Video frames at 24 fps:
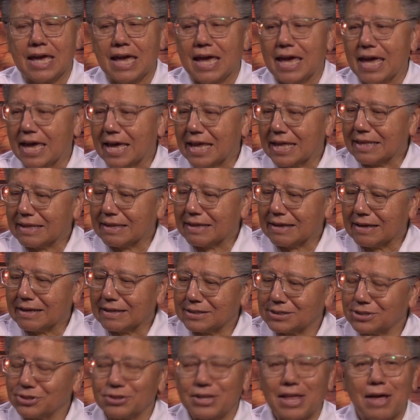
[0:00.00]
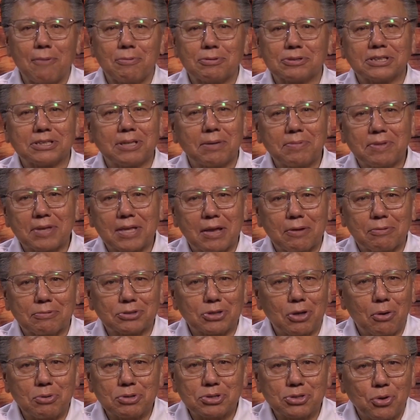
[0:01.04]
And uh, so that was something that
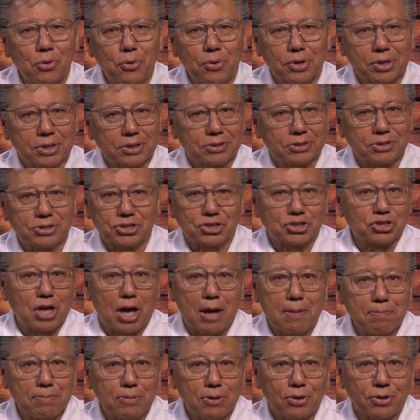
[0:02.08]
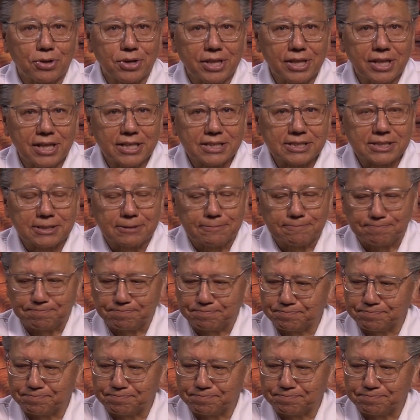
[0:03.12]
was always going to stop, look, and listen.